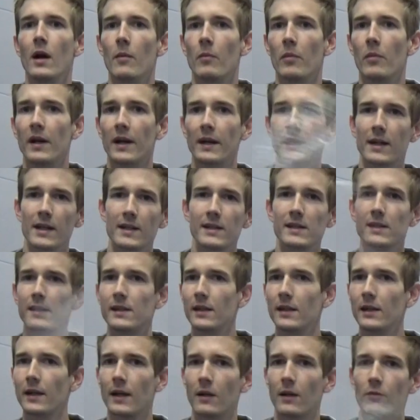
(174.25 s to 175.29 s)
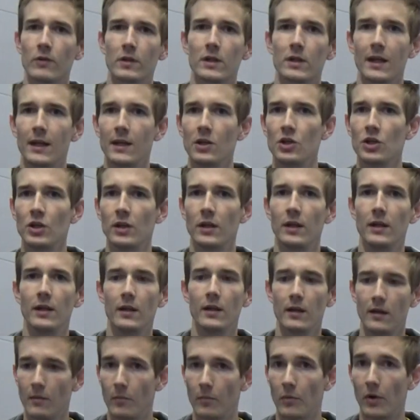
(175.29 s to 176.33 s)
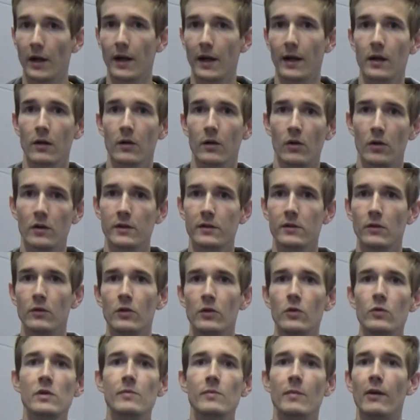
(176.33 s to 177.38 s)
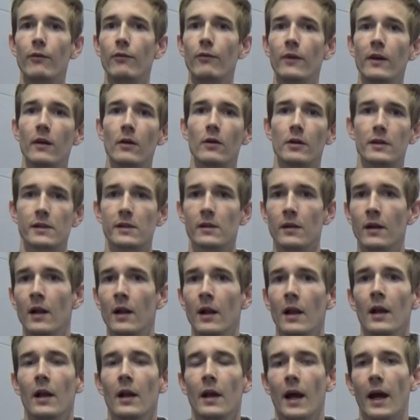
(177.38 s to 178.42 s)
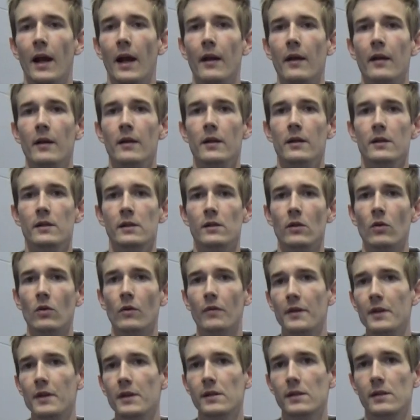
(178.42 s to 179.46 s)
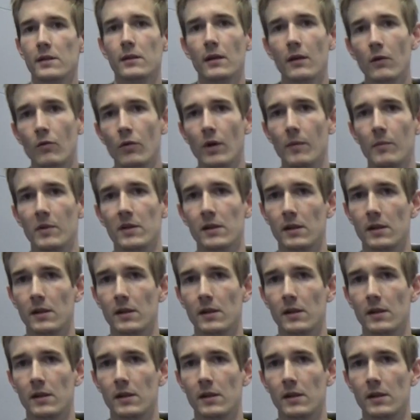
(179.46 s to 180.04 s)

but I can still get rotation in it, but I can also use my fingers. And so this grip is